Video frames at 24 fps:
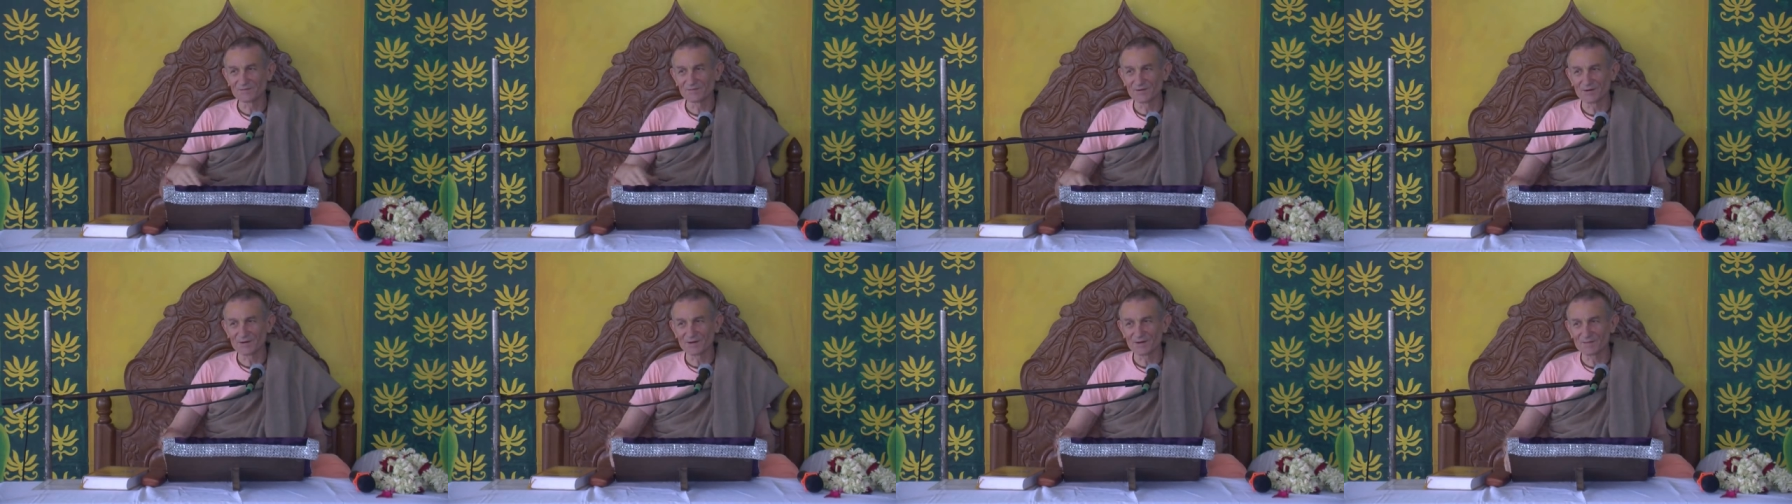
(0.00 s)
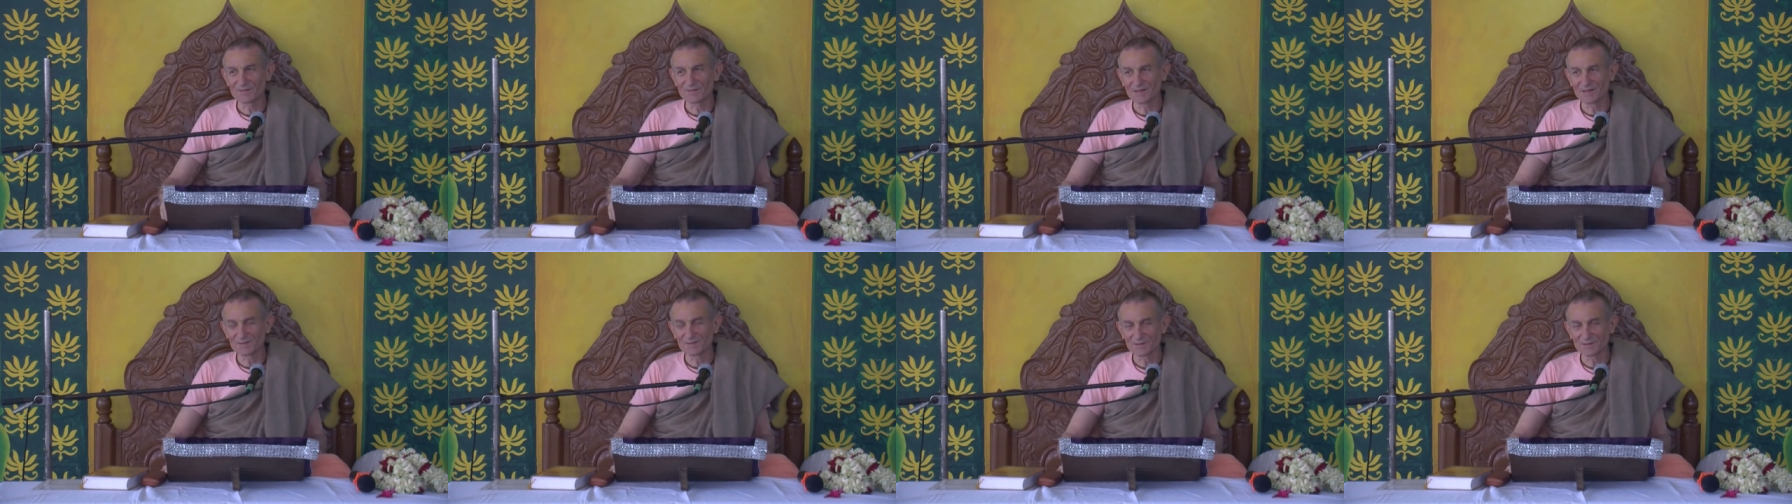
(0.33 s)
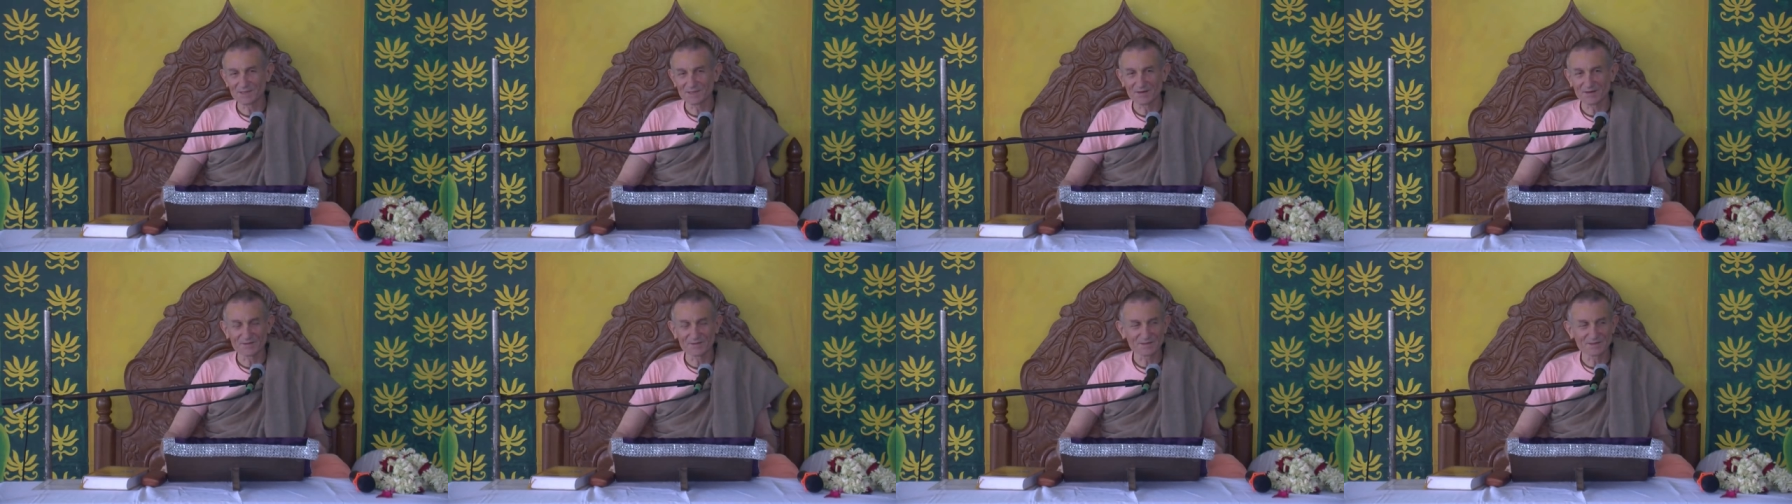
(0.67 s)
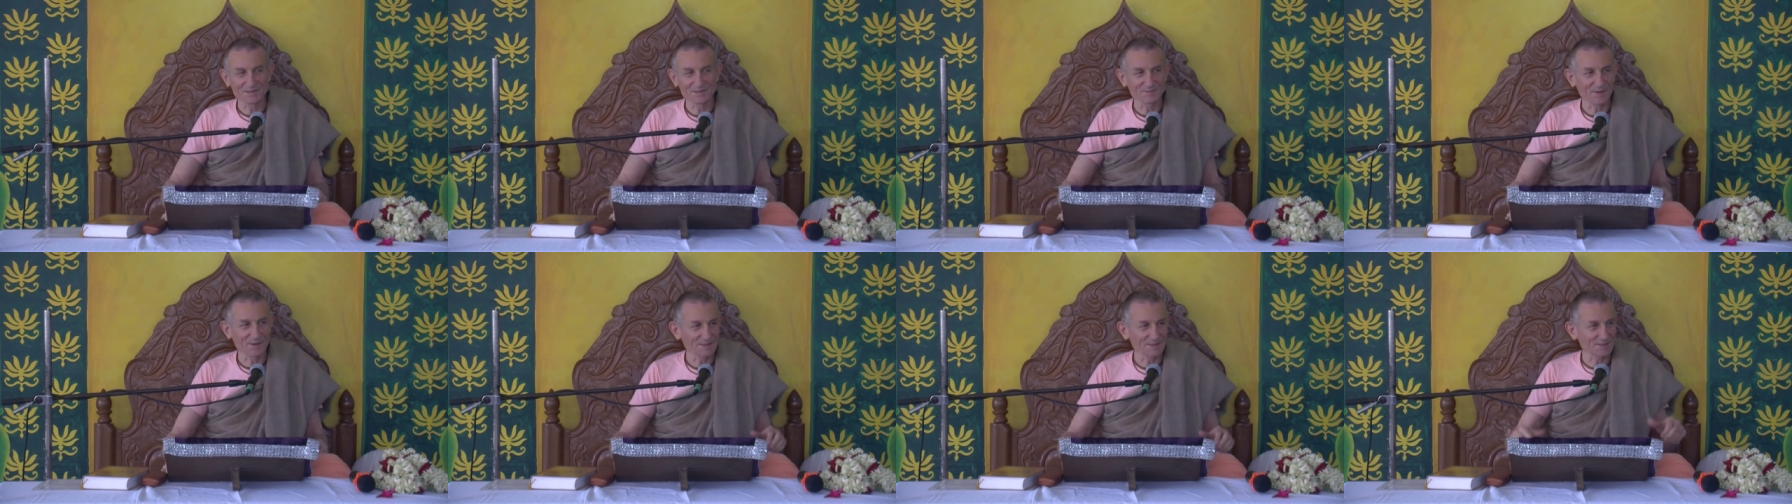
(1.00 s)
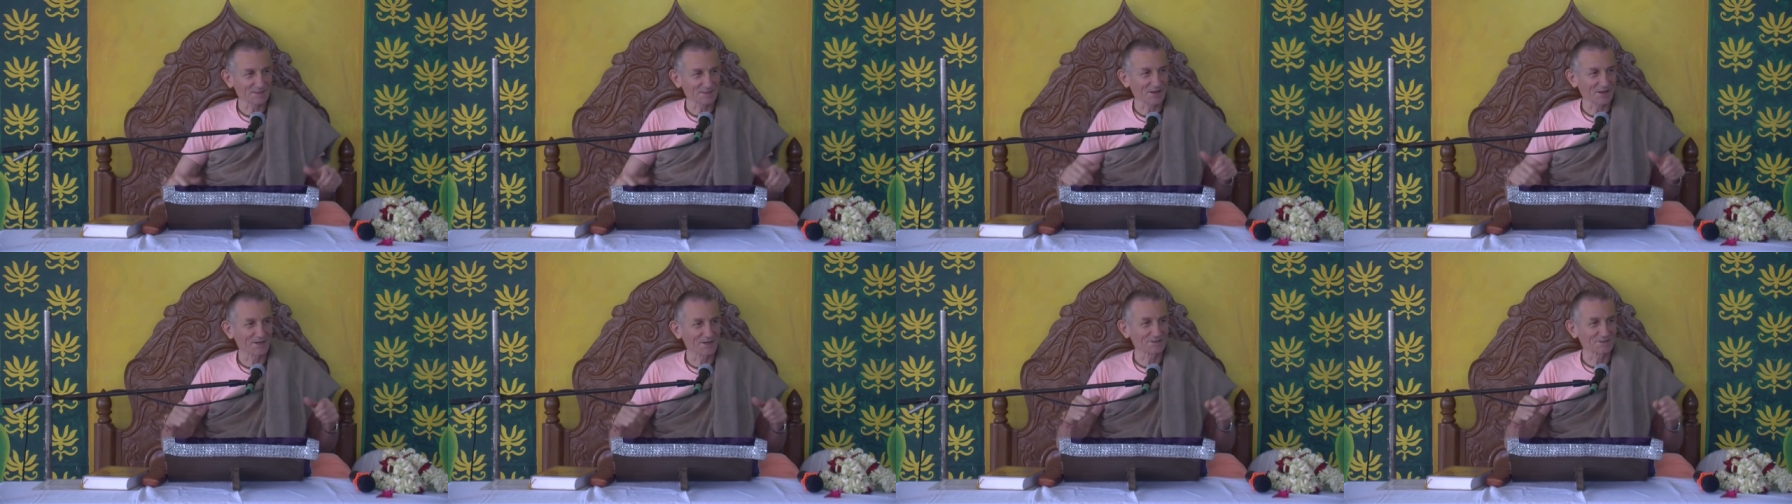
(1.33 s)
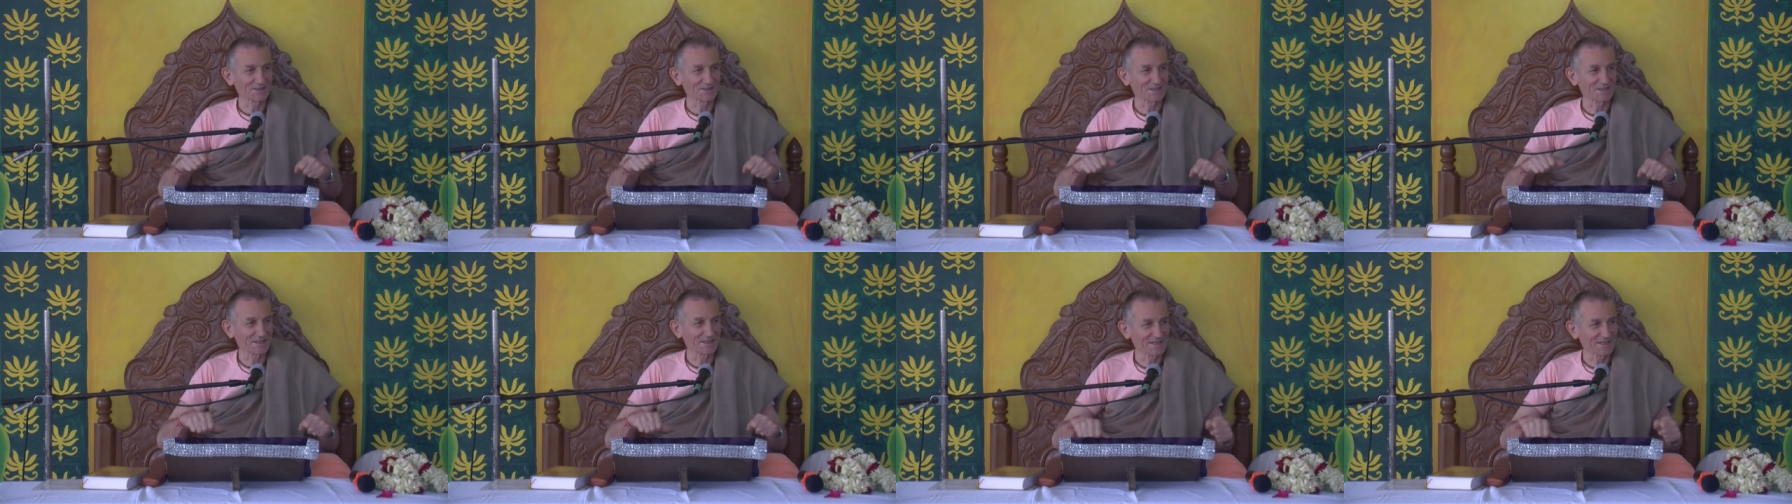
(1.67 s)
for him and he was having his massage
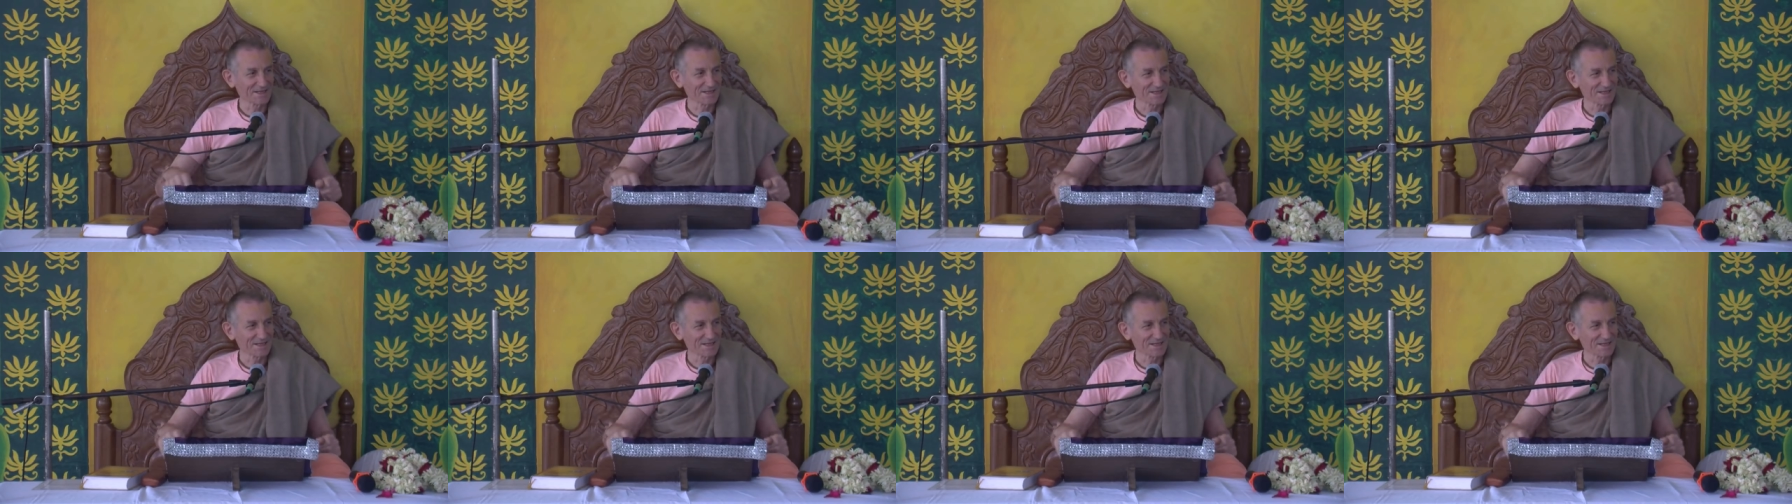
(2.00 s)
and